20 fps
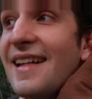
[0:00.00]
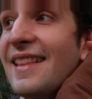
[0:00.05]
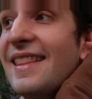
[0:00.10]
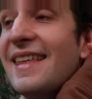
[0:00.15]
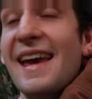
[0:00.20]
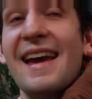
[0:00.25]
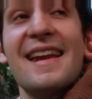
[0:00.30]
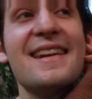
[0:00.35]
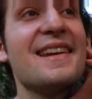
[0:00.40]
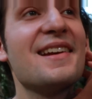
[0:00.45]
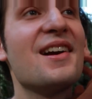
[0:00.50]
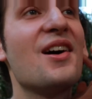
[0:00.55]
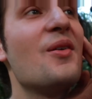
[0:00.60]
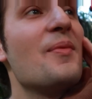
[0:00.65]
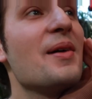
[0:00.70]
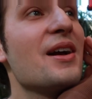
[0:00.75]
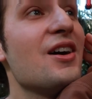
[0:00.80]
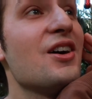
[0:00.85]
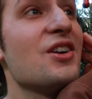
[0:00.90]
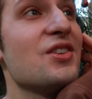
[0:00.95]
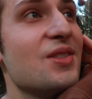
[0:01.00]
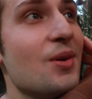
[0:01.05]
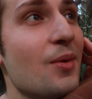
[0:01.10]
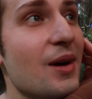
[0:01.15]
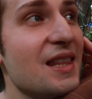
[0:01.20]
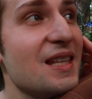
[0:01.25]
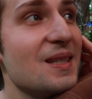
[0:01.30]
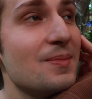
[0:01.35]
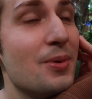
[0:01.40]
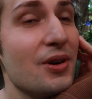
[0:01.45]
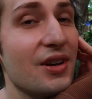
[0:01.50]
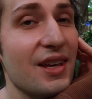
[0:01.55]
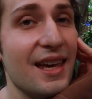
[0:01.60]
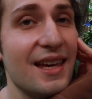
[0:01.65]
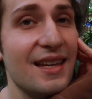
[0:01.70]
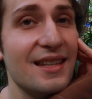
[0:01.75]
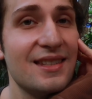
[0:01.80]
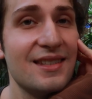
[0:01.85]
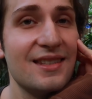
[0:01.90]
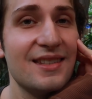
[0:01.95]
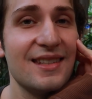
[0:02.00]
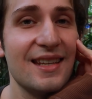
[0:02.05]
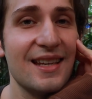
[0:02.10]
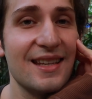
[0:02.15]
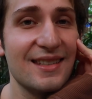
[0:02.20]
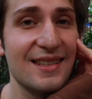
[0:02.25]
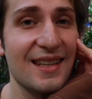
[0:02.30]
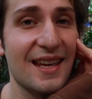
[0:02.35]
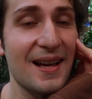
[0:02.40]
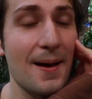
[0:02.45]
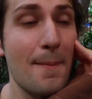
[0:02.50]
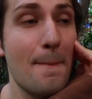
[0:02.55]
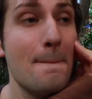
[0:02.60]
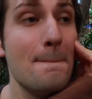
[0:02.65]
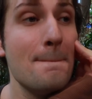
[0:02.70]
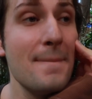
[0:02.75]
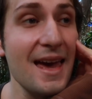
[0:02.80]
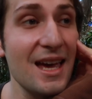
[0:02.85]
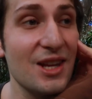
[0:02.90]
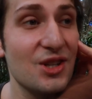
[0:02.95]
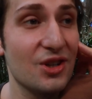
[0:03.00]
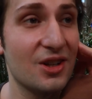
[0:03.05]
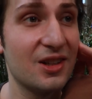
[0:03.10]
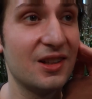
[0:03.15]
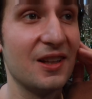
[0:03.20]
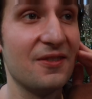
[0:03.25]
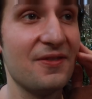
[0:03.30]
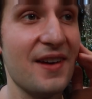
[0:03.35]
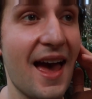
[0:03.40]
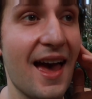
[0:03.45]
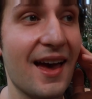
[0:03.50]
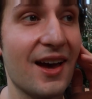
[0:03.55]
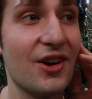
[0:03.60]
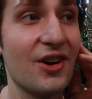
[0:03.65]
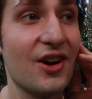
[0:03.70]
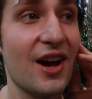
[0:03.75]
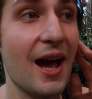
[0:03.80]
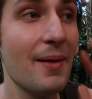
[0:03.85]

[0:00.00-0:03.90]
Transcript: The ending, oh my gosh, the way this book ends is like a major cliffhanger.